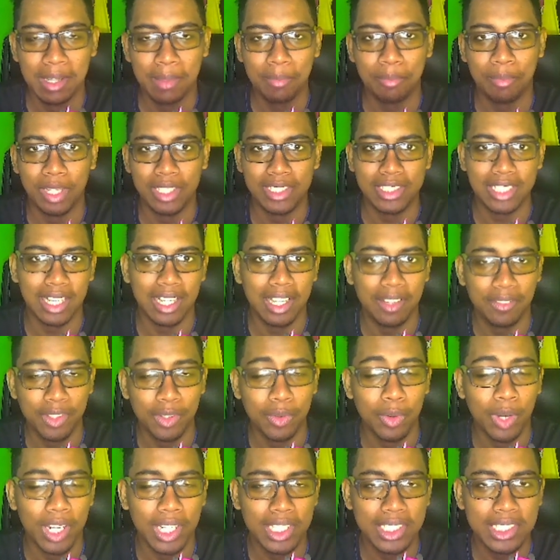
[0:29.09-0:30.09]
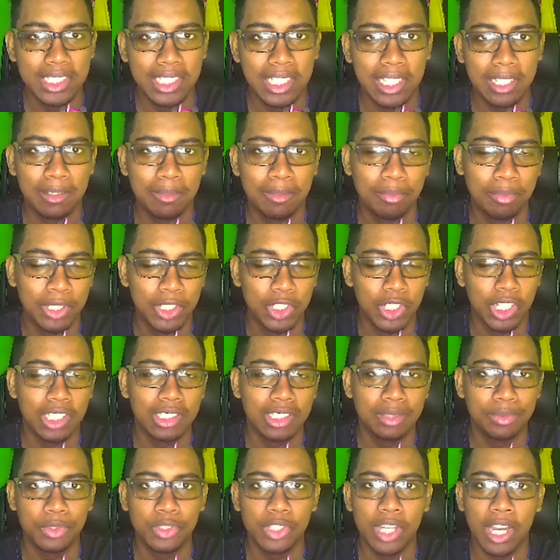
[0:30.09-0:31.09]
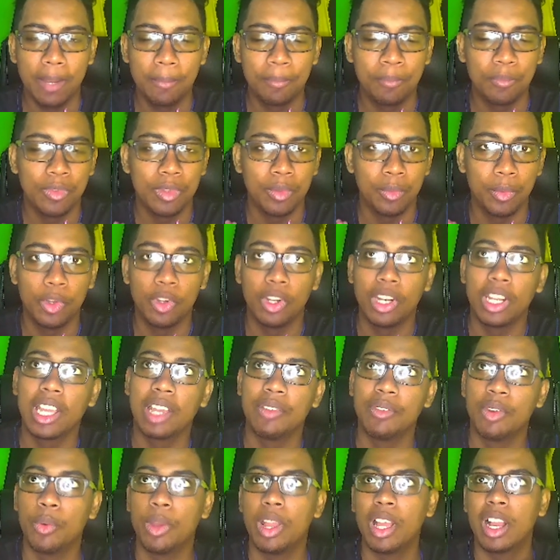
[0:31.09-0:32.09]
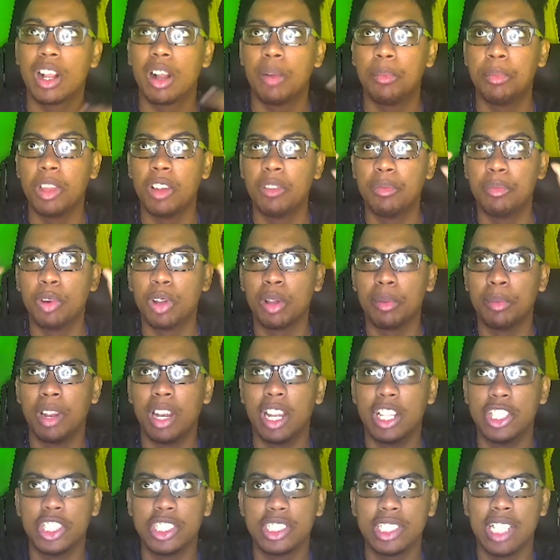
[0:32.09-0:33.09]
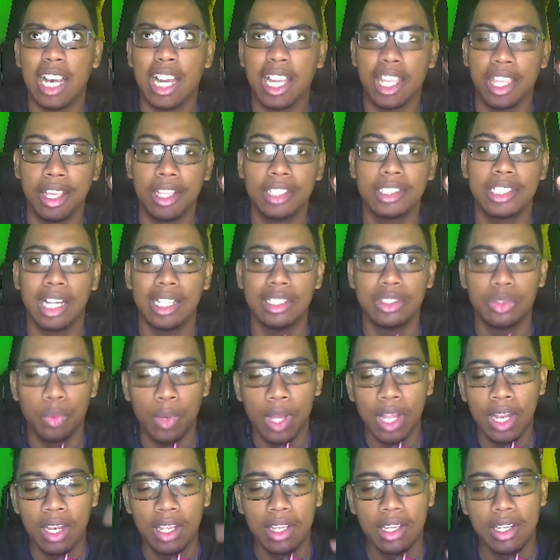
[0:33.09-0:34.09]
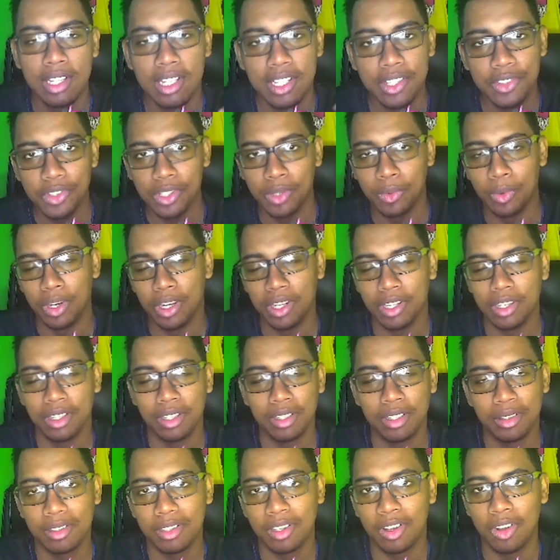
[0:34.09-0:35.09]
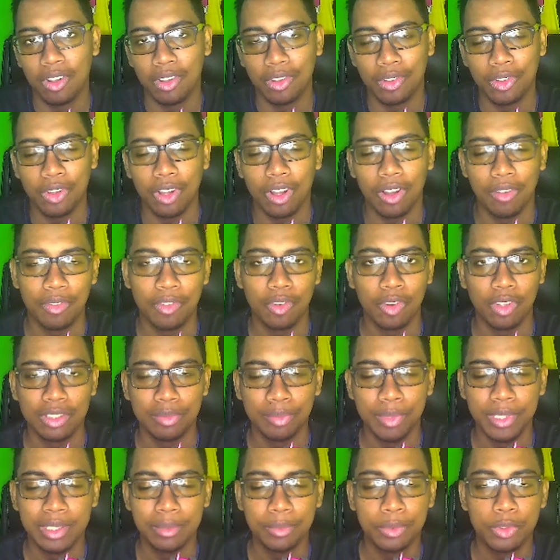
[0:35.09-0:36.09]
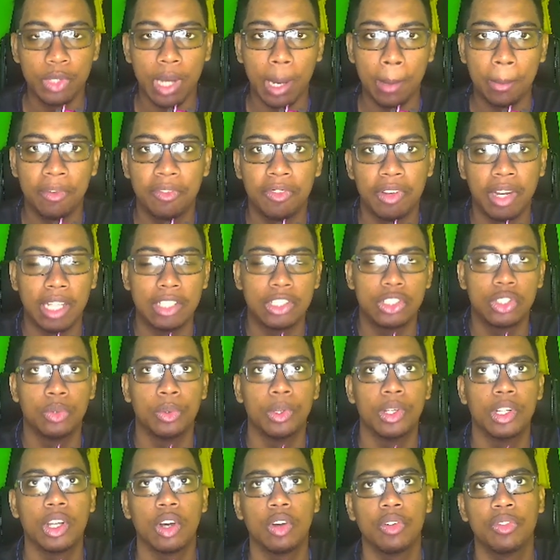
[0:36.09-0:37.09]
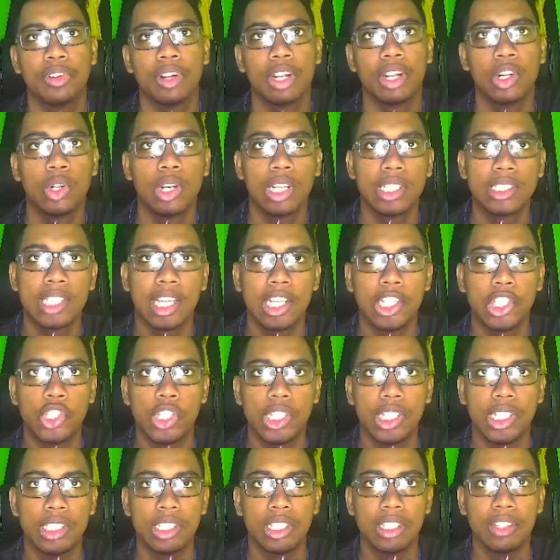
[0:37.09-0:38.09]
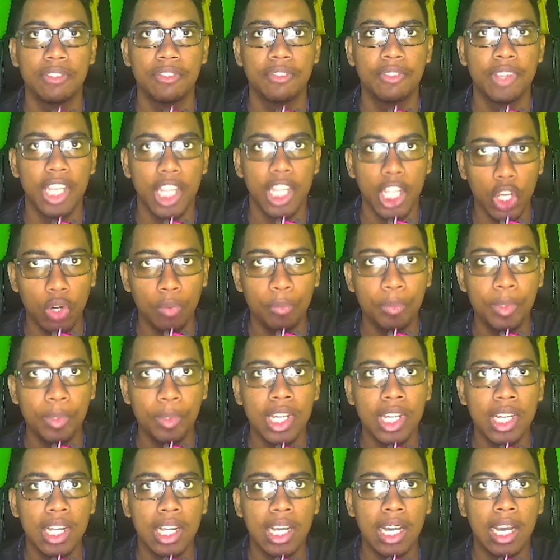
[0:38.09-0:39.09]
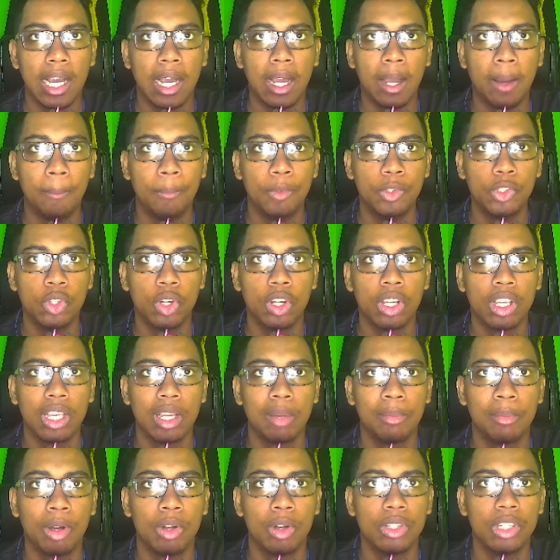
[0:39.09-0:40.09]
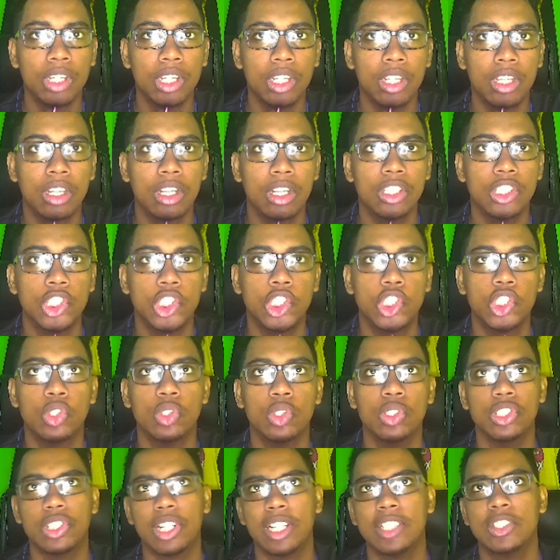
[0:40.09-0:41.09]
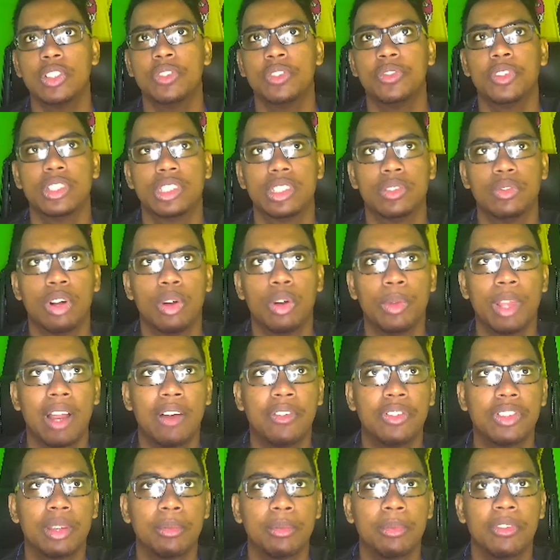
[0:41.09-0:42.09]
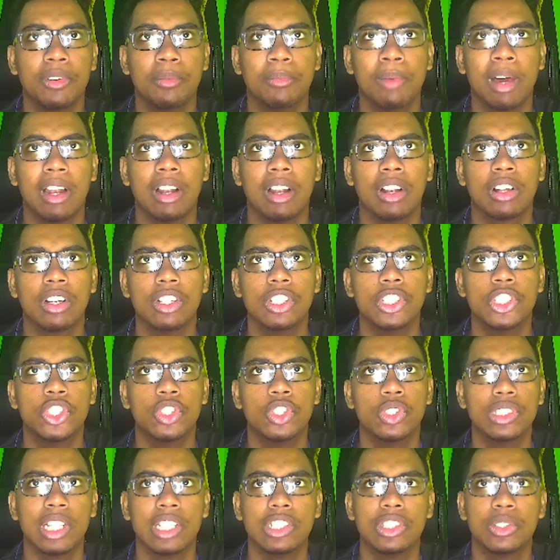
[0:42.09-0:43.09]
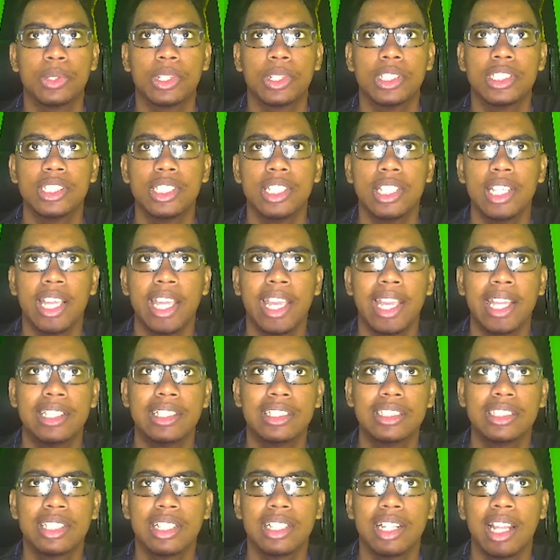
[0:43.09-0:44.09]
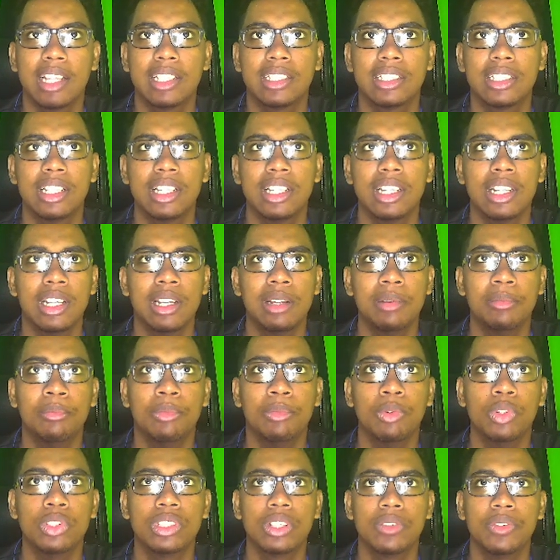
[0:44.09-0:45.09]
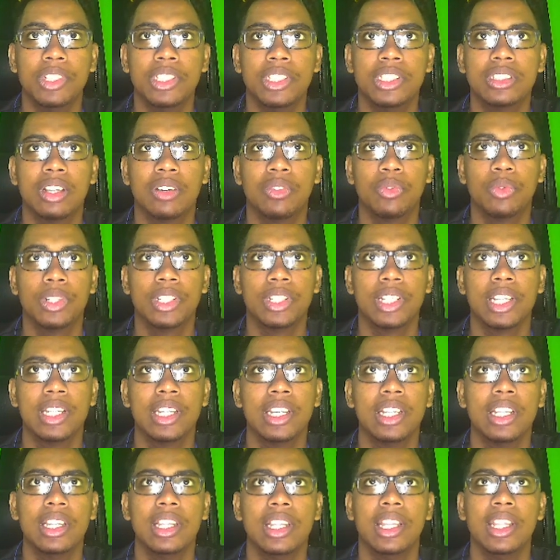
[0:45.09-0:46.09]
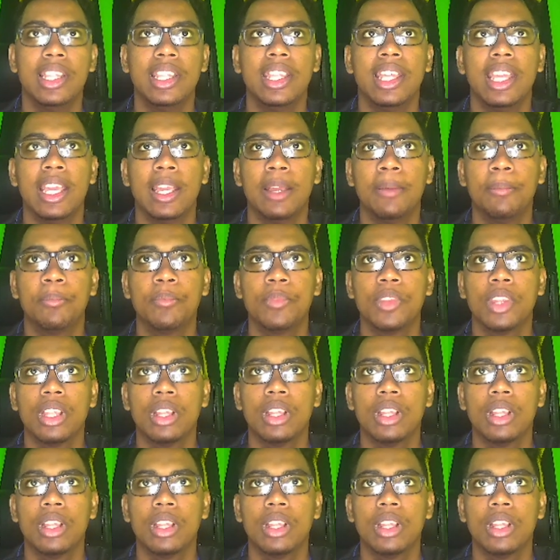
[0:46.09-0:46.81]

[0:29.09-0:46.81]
But uh, if you want to see it, be sure to subscribe. We're going to give away a copy of Pokemon Legends Arceus as well. So you want to, of course, be subscribed for that. So without further ado, let's get straight into the video. Um, we're talking about the controls, right? So first of all, we have some of the battle controls. As you can see, A to select most of the stuff within the game.